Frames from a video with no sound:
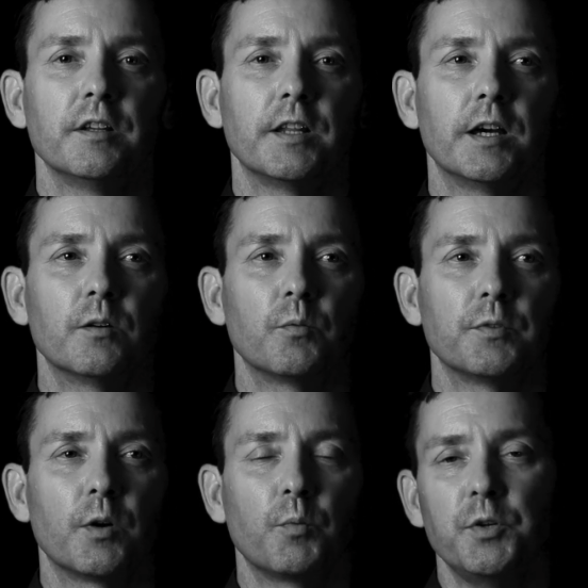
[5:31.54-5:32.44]
that
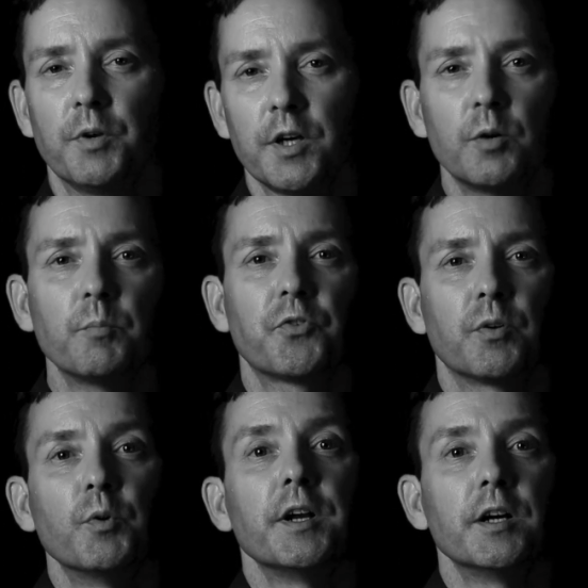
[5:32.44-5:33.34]
that when you help
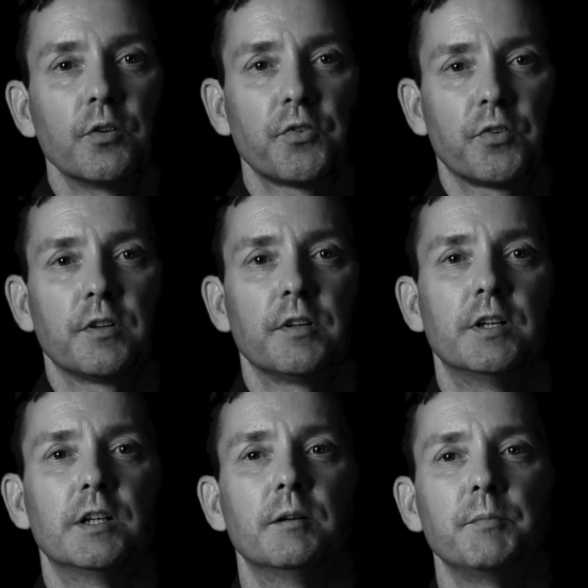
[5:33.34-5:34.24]
someone else
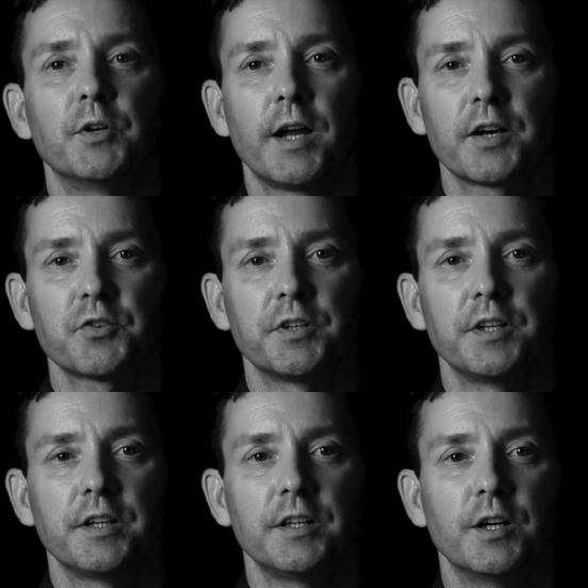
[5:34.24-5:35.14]
um, you're
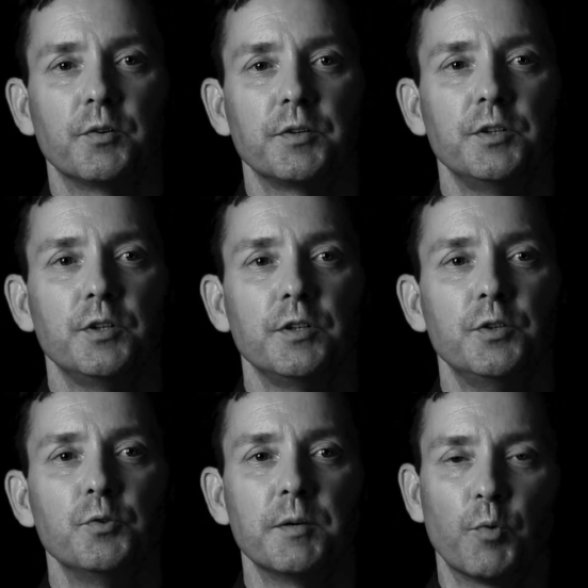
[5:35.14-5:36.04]
actually you know
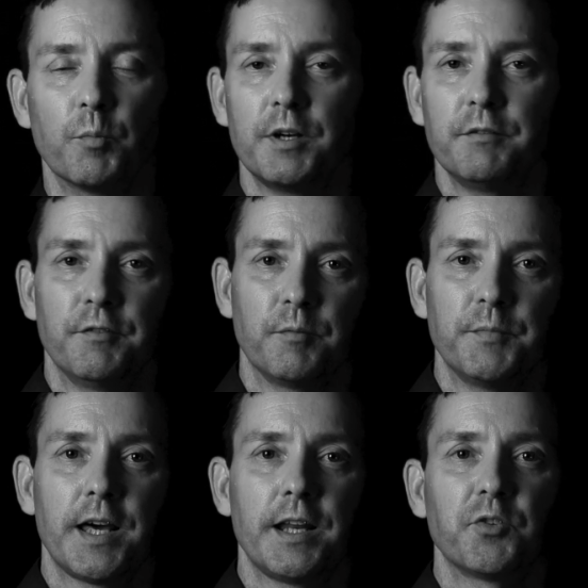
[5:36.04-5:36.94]
you get more benefit from
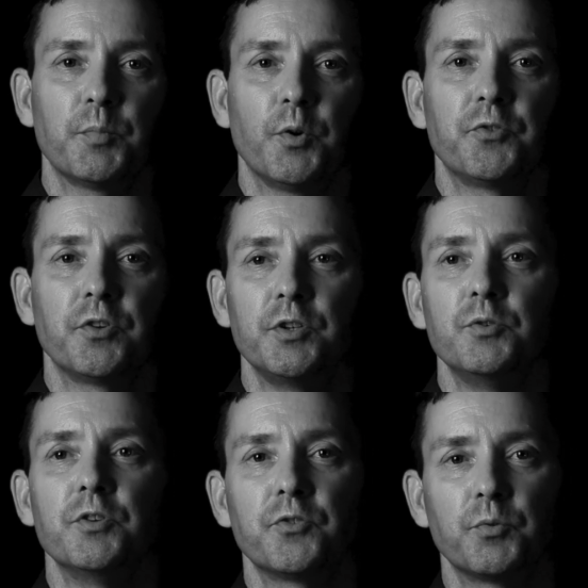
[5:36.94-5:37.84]
that as opposed to
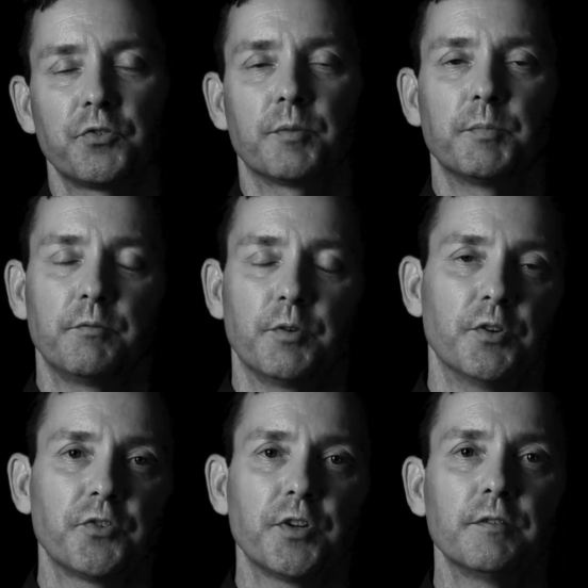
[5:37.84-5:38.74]
you just doing something for
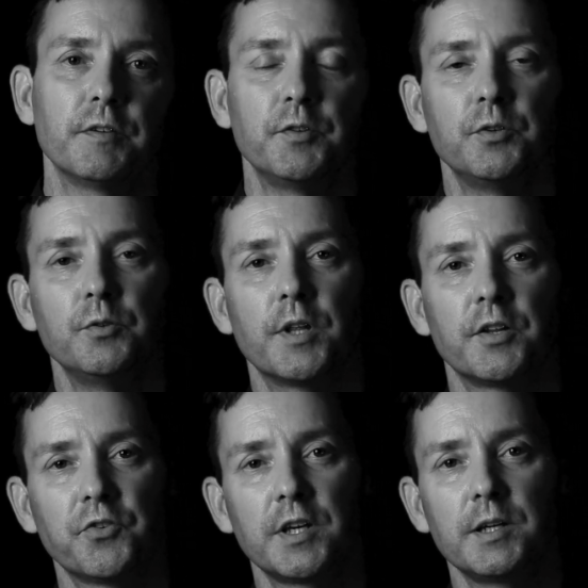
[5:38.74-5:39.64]
yourself if you do
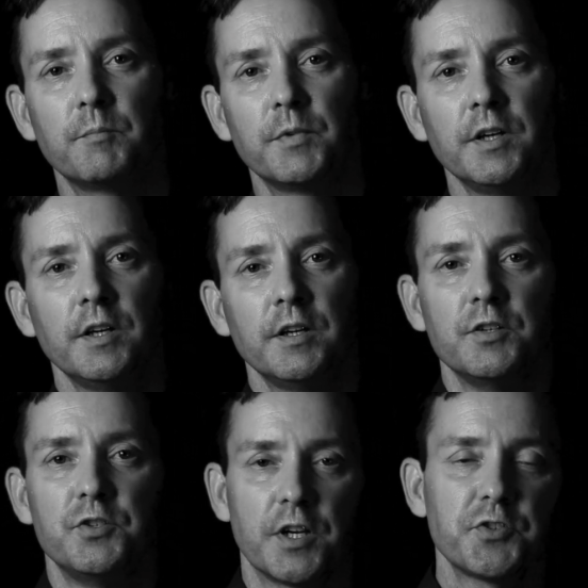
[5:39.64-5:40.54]
that same
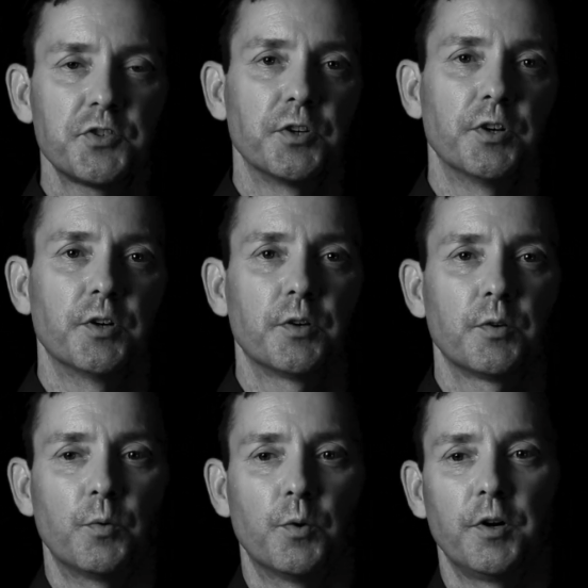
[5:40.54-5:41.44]
gesture
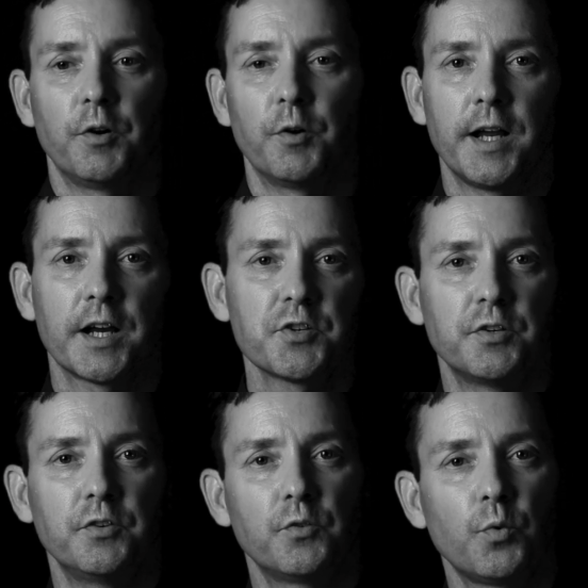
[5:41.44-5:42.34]
or, or
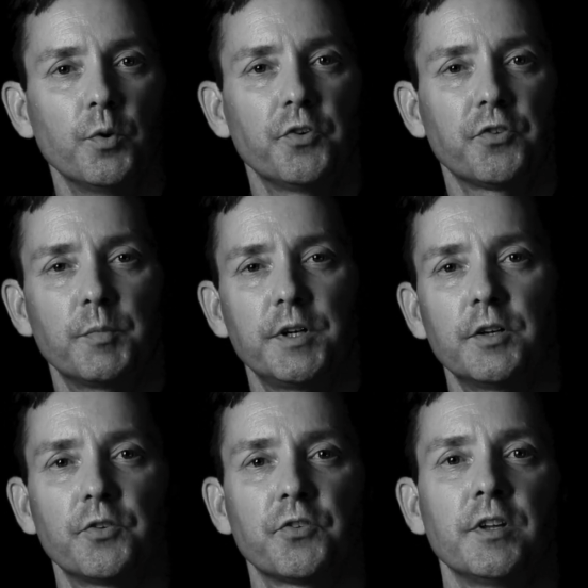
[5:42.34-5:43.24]
action towards someone
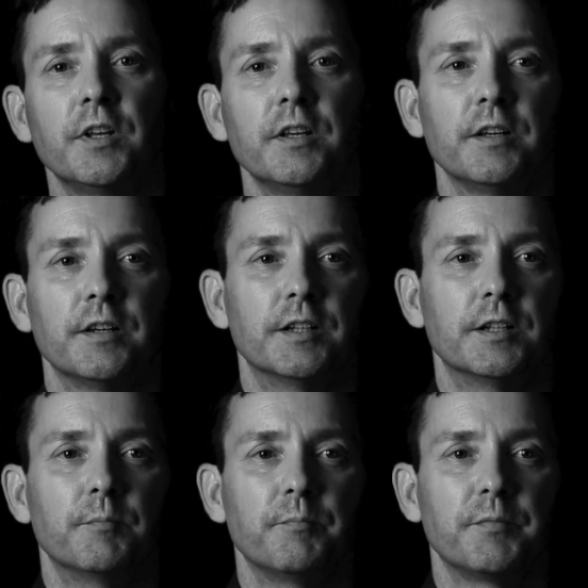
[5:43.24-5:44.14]
else
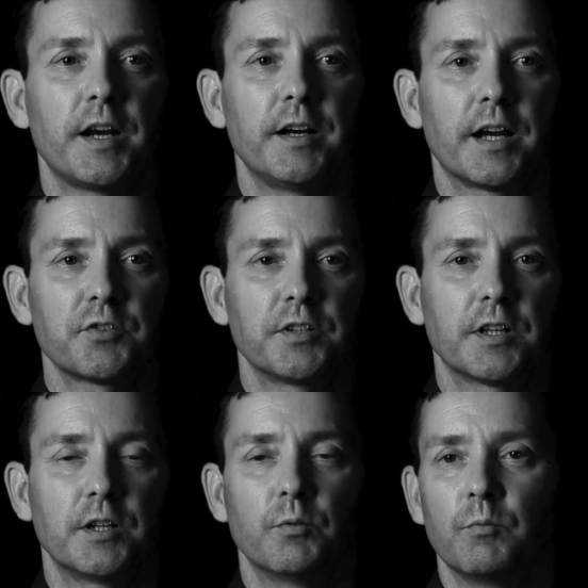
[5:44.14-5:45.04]
um, that it actually
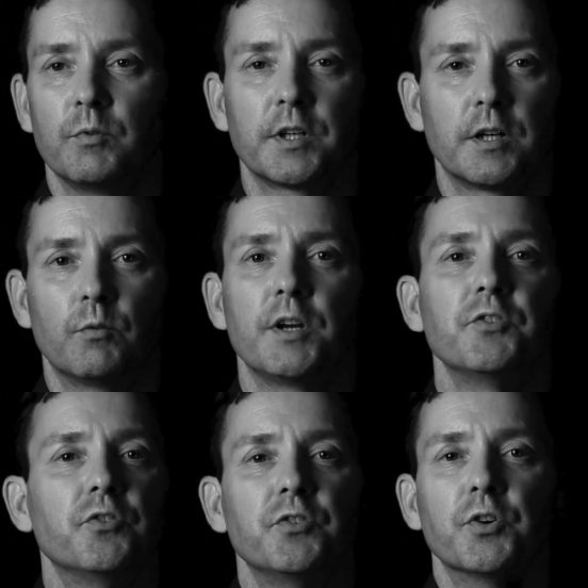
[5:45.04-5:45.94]
kind of kind of
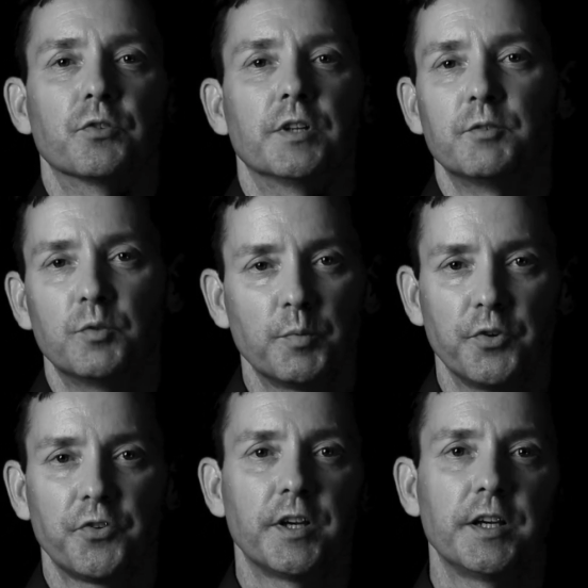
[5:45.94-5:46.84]
raises your level
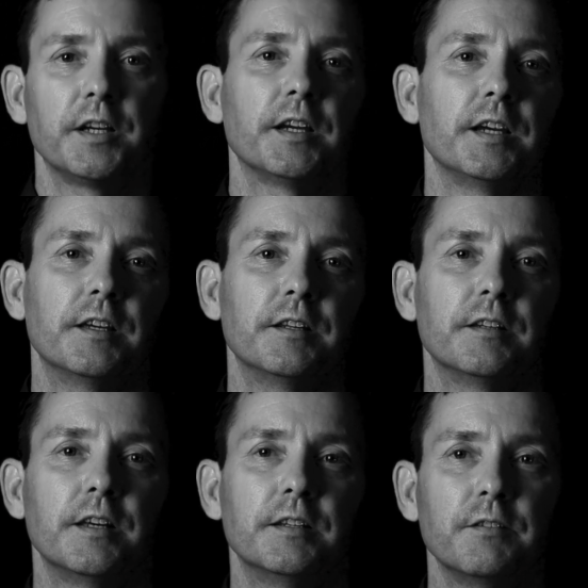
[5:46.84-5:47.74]
per se,
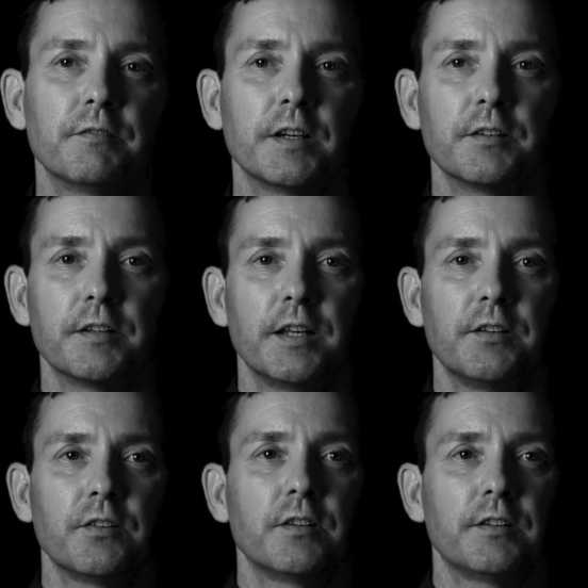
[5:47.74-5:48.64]
and and they found
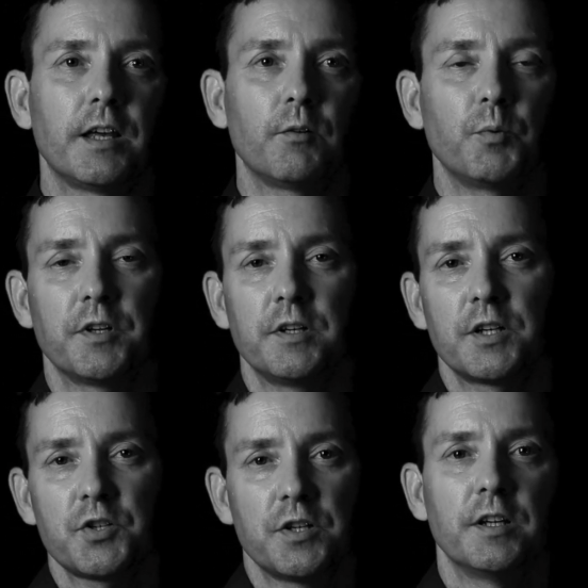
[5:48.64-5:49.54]
that that with
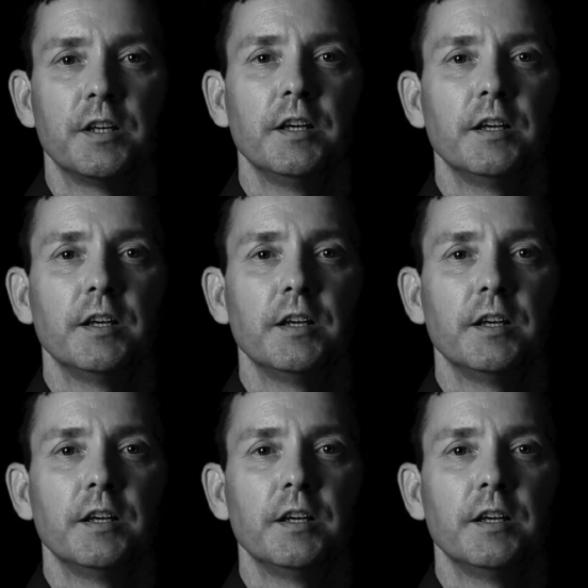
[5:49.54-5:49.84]
addiction,